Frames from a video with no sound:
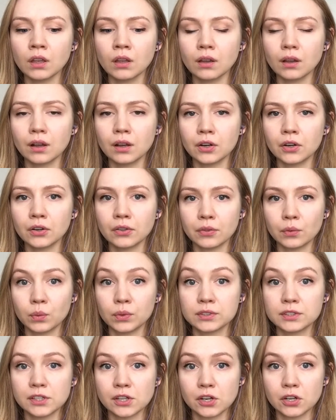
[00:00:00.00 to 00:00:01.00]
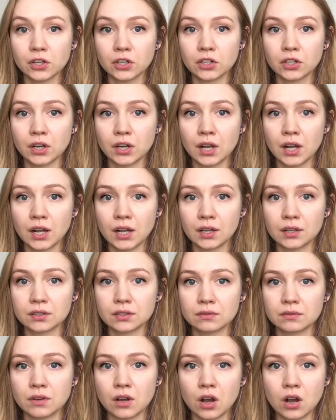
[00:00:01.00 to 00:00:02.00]
are the ones that are
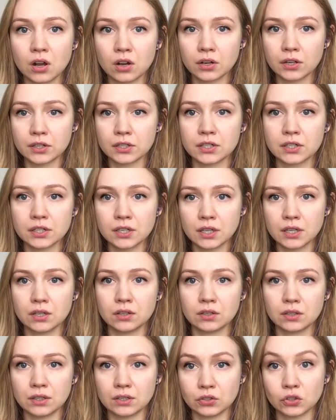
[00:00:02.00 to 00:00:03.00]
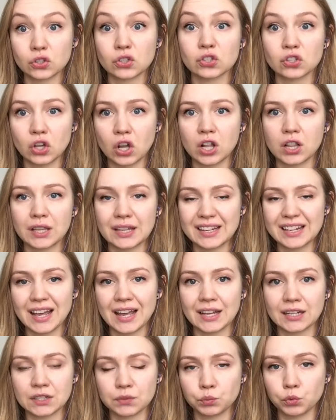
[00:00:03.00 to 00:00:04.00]
hard or solid
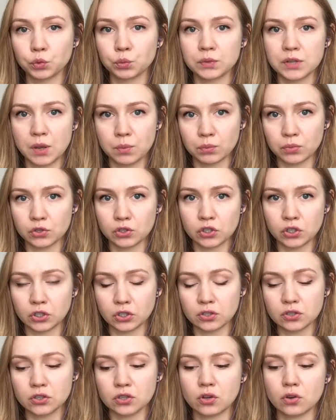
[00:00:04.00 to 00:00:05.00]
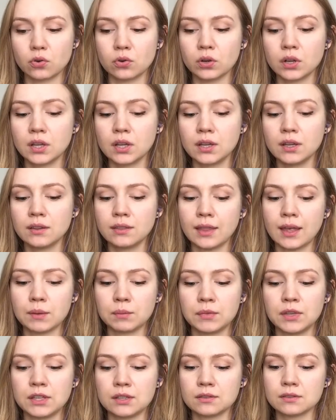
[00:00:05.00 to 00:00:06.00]
at room temperature. So that
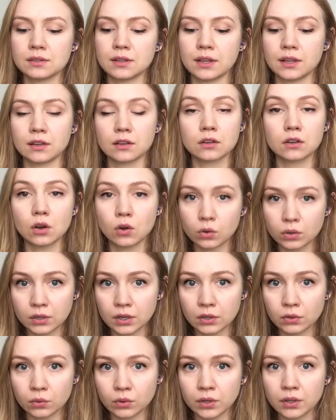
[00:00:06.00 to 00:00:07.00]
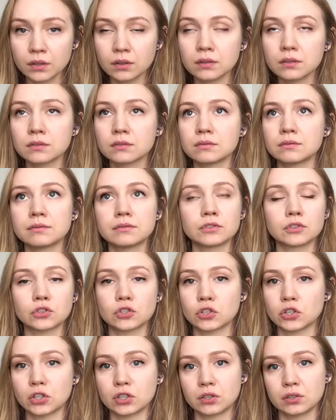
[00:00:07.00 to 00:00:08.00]
means like coconut oil, for
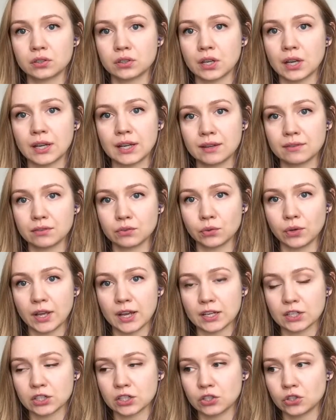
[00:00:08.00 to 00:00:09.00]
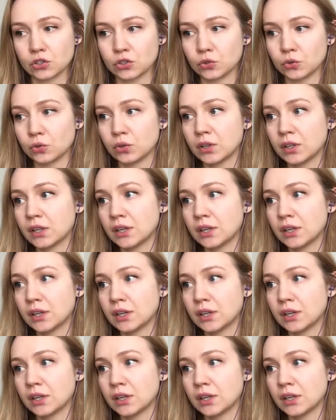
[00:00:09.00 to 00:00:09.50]
sure, I have a reaction to.